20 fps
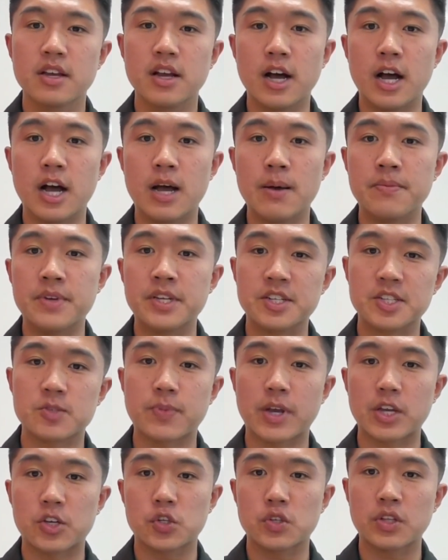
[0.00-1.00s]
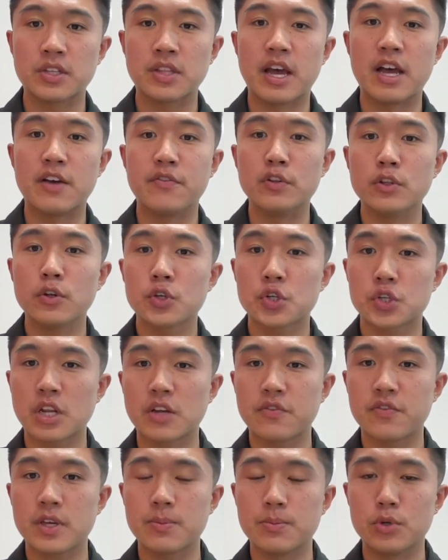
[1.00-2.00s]
And especially the evolution
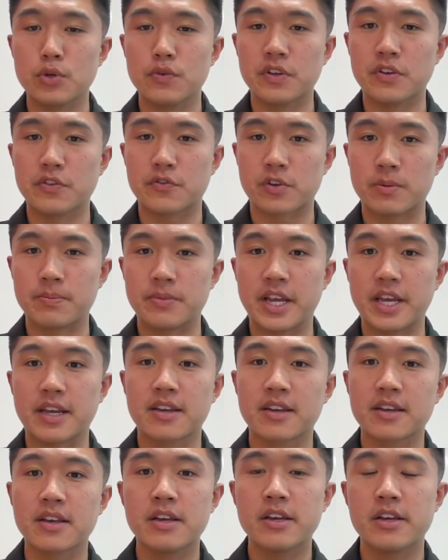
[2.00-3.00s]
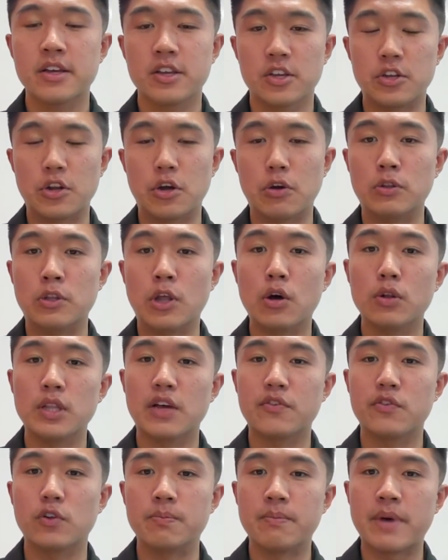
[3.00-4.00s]
of it, moving from like,
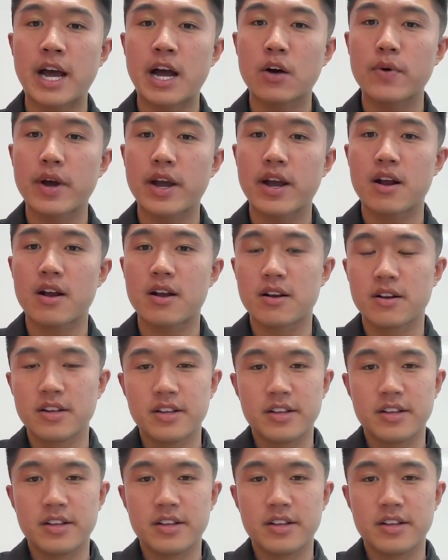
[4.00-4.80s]
low-level malware,